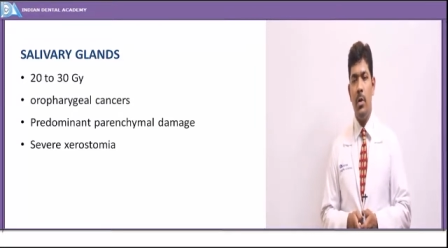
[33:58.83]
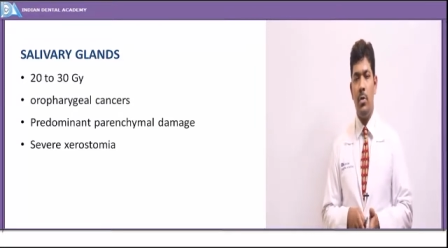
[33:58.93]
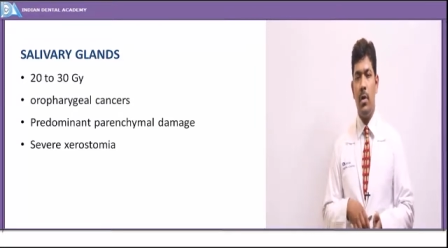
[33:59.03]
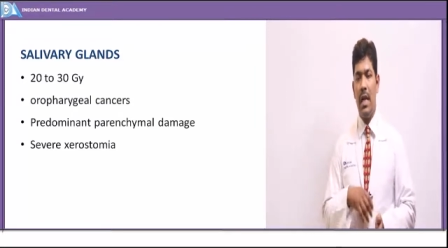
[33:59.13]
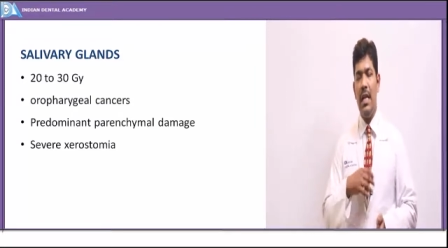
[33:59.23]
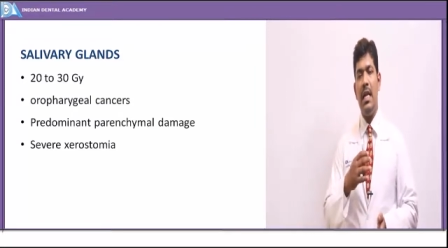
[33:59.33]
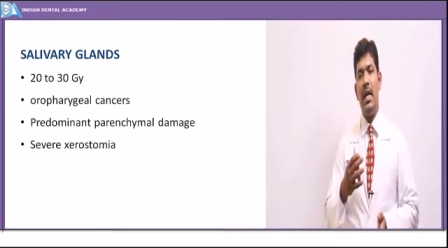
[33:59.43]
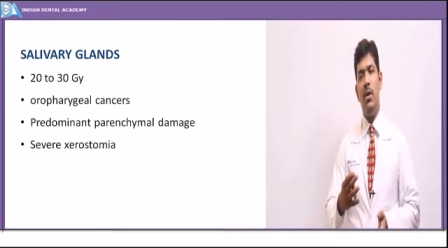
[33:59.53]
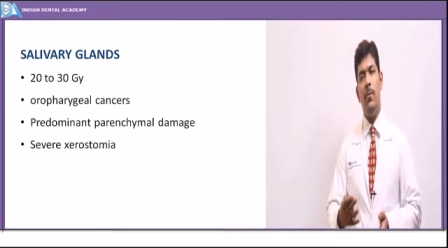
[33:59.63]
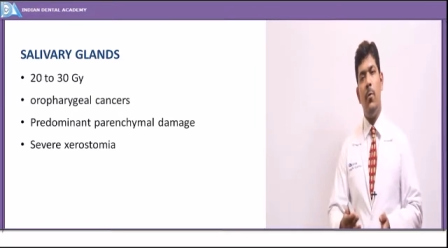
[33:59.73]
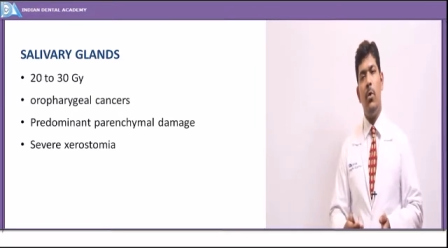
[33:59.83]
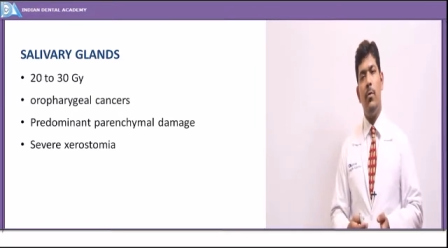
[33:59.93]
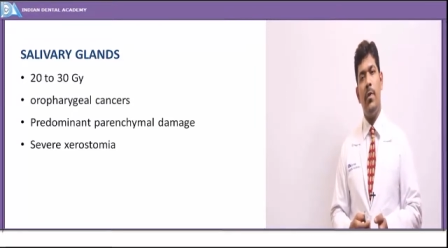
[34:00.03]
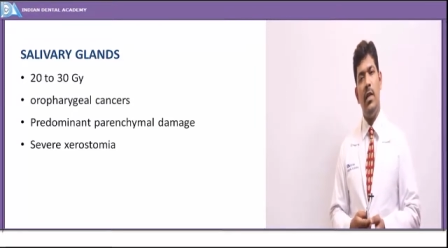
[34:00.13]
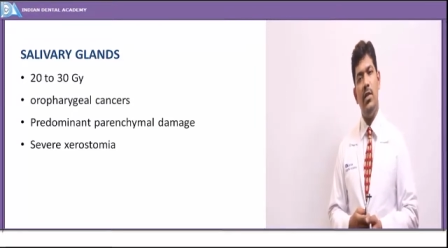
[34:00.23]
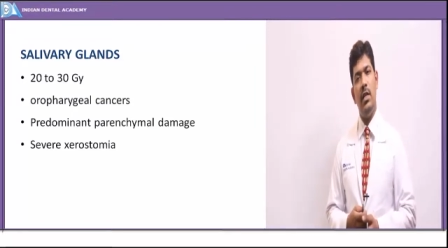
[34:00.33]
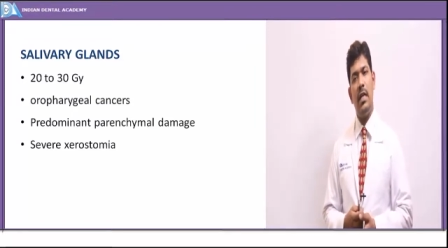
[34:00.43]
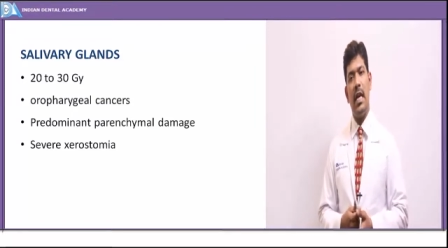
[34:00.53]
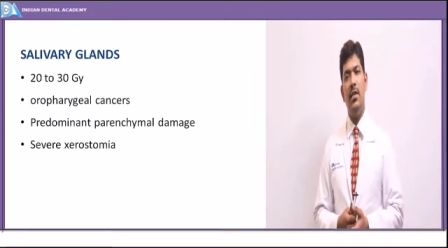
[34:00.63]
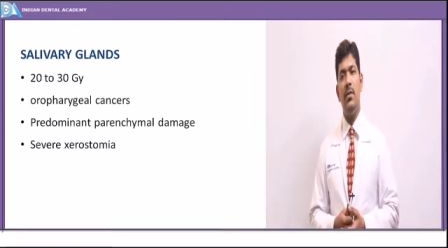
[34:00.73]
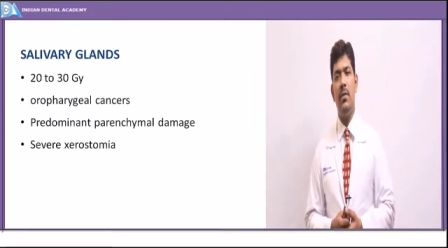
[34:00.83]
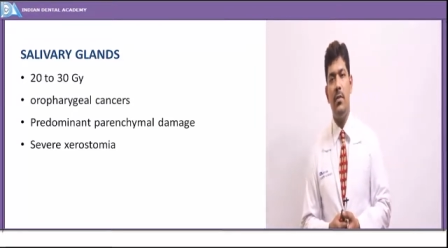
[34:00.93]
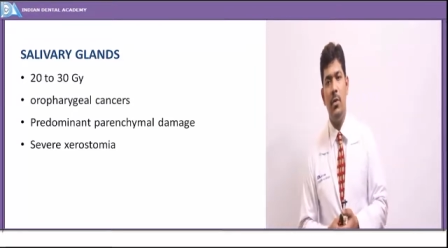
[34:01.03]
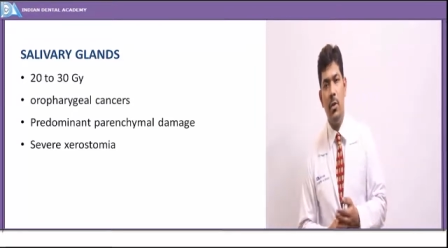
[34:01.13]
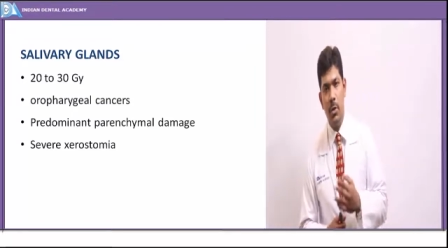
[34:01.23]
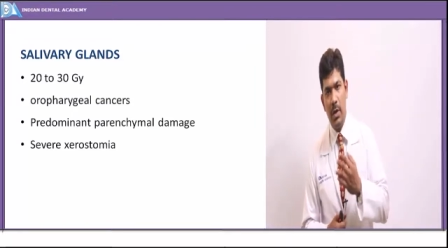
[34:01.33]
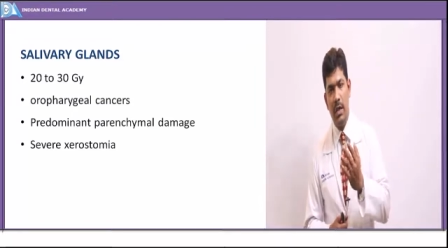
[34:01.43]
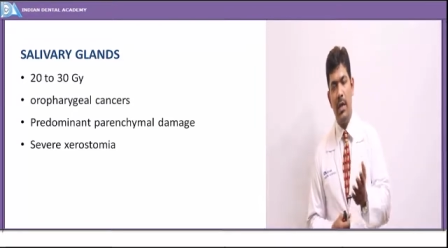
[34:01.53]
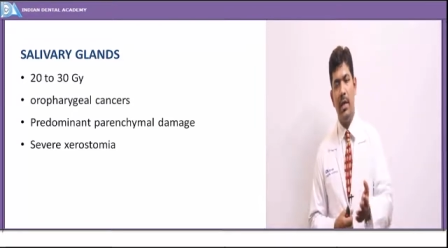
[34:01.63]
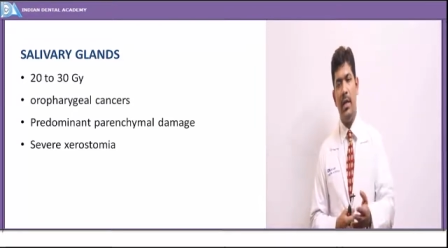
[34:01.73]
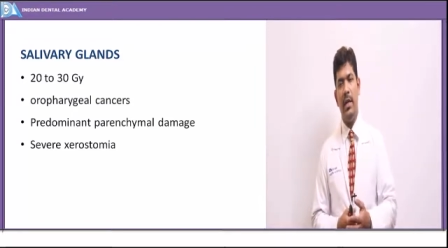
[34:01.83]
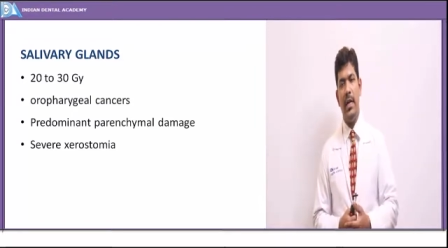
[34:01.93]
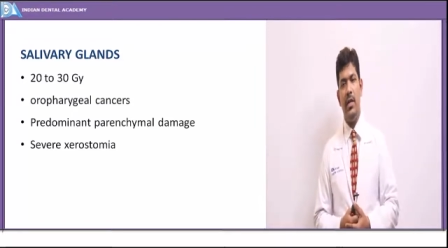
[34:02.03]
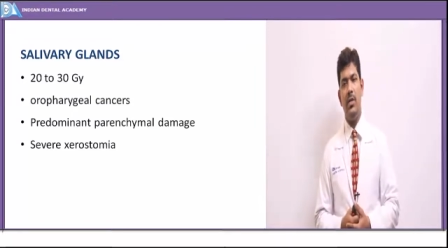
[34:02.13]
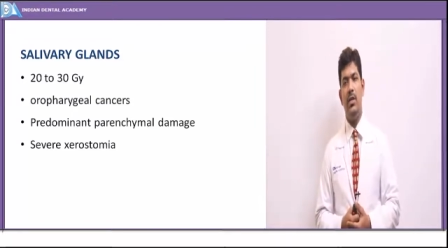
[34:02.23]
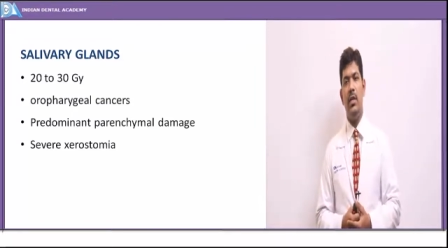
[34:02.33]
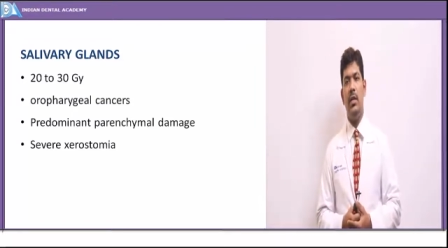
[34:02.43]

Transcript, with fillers: So any kind of oropharyngeal cancers during the uh, radiation